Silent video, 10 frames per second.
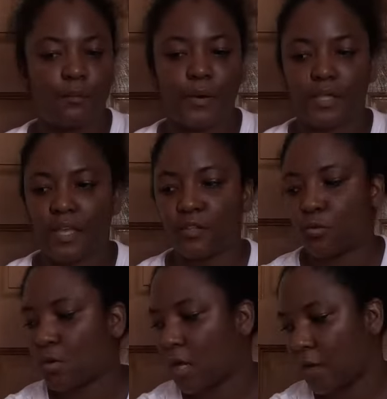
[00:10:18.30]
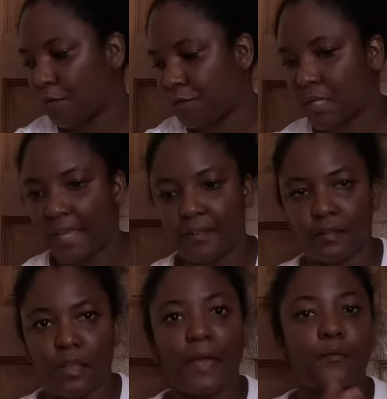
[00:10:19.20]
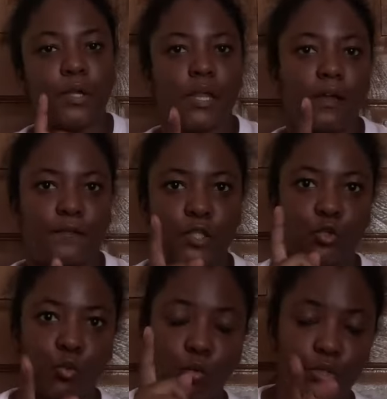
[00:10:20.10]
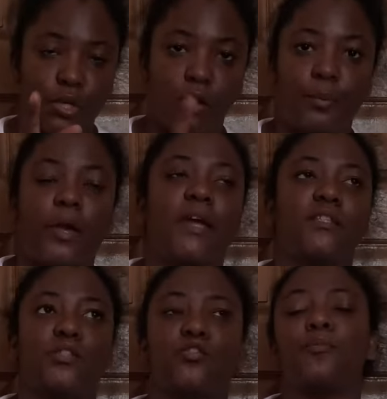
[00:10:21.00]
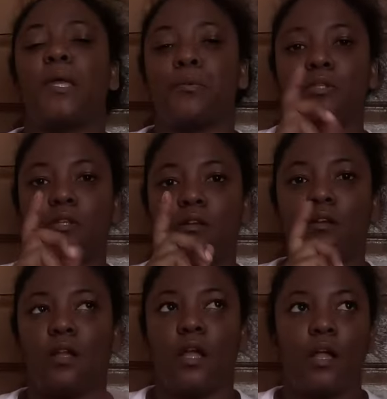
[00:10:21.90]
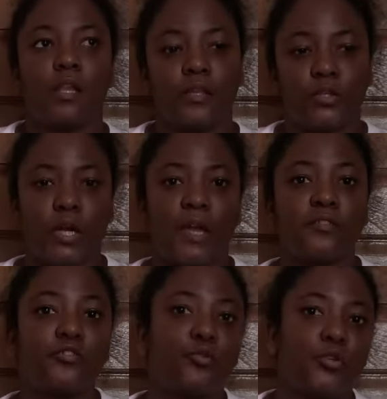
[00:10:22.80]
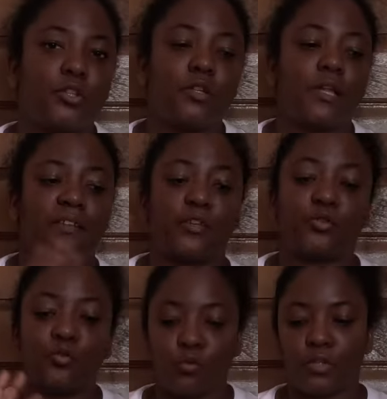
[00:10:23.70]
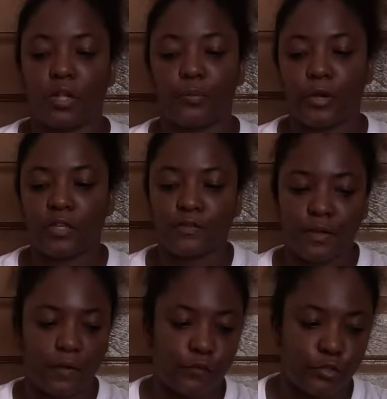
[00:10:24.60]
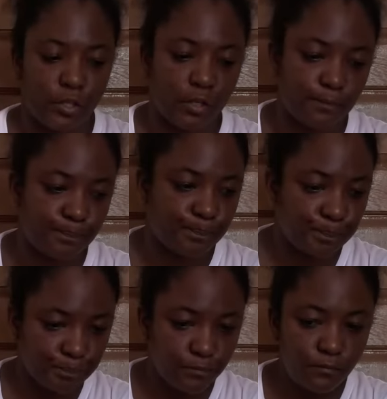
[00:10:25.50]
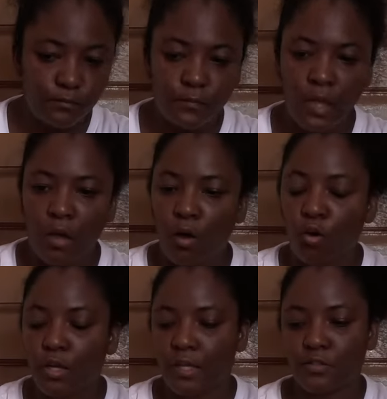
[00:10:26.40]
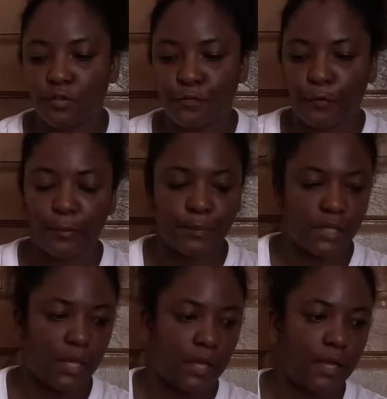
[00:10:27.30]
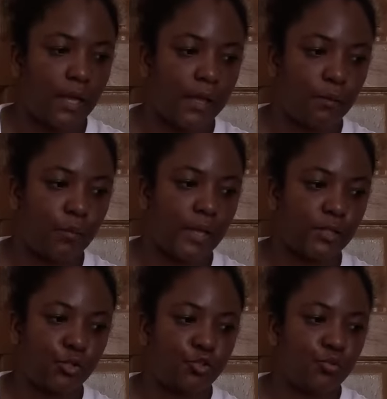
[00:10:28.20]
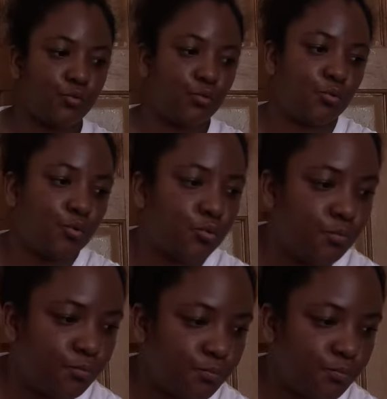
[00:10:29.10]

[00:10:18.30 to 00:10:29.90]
But I do have, like, I will have the total price to be able to let you guys know, like, the total price for everything okay so from there I went to